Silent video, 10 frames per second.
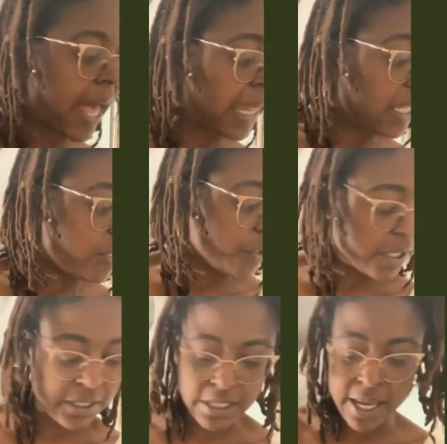And then you're
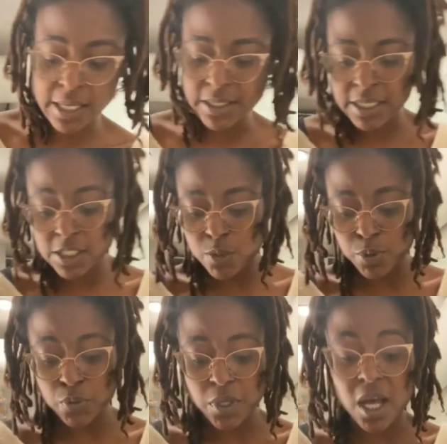going to take a
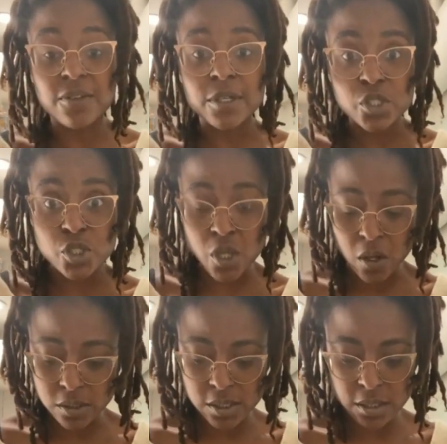teaspoon of
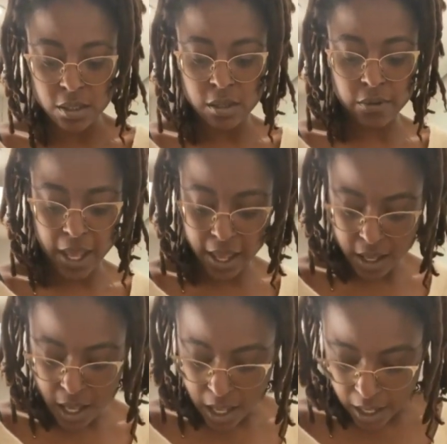salt,
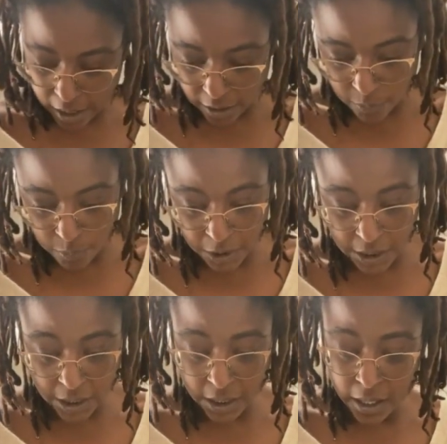okay? It could
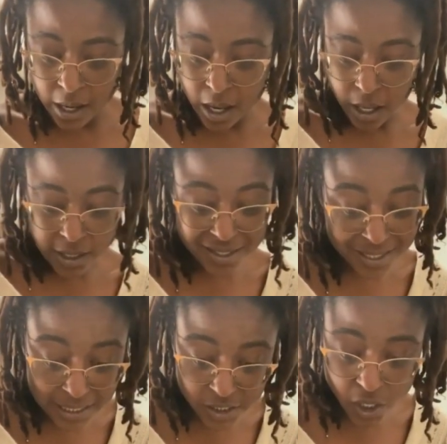be
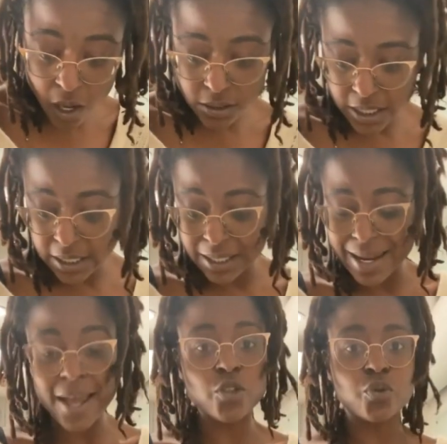sea salt, any
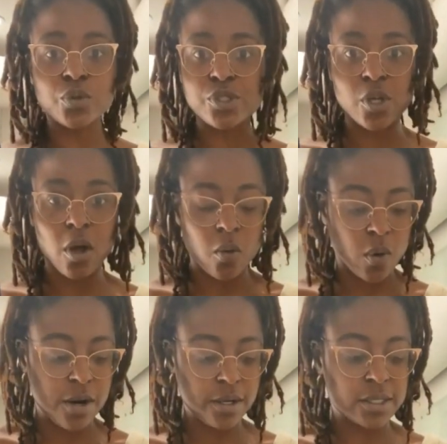natural salt
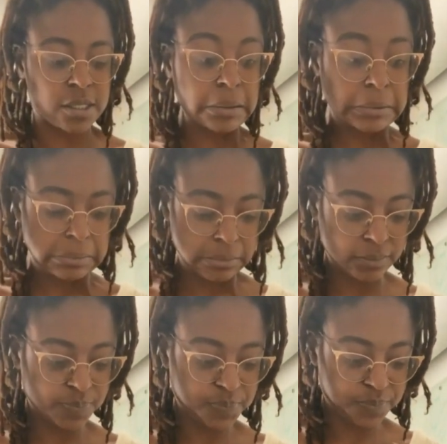works. Ooh,
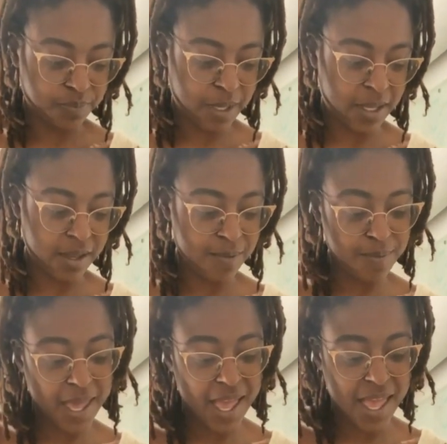making a
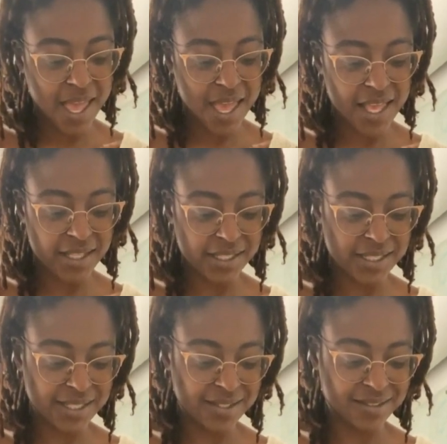
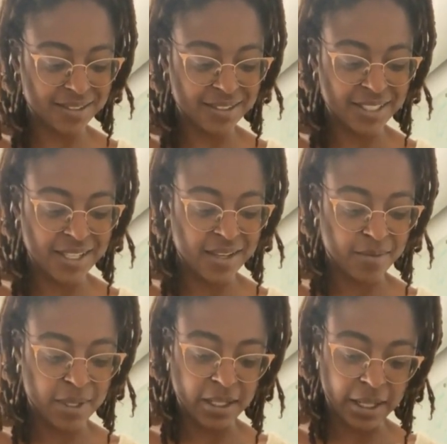mess.
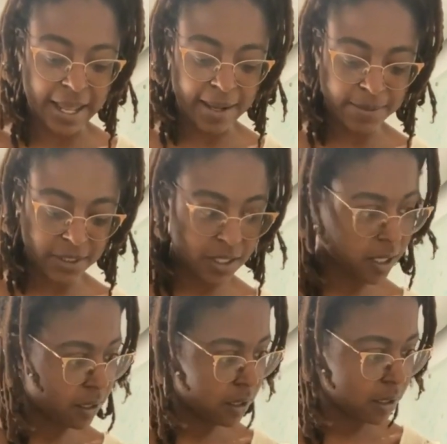I'm in the lab
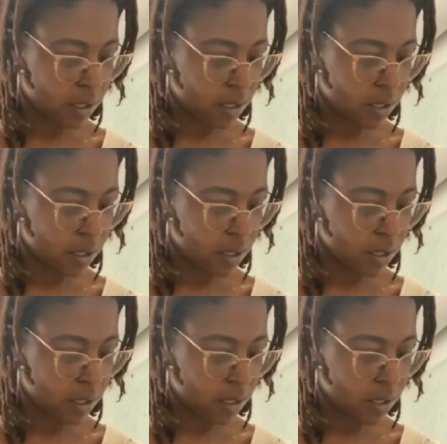today.